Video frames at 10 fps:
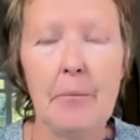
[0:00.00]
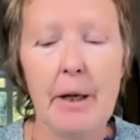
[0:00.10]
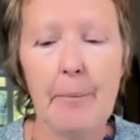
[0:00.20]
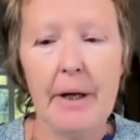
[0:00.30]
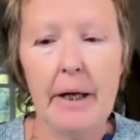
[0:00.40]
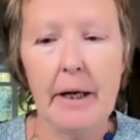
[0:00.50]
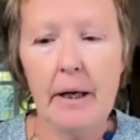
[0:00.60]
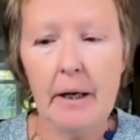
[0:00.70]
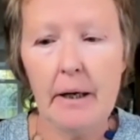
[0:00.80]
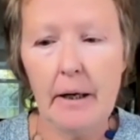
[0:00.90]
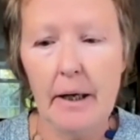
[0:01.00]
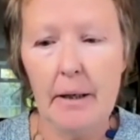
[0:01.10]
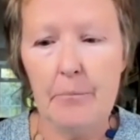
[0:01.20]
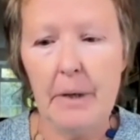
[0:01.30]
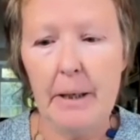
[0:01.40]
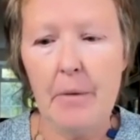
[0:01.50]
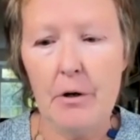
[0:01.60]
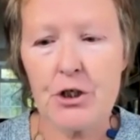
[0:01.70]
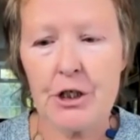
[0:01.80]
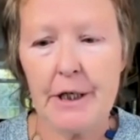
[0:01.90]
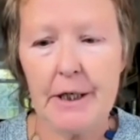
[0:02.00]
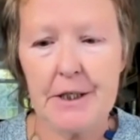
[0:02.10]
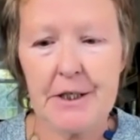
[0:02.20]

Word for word: maybe um, emotionally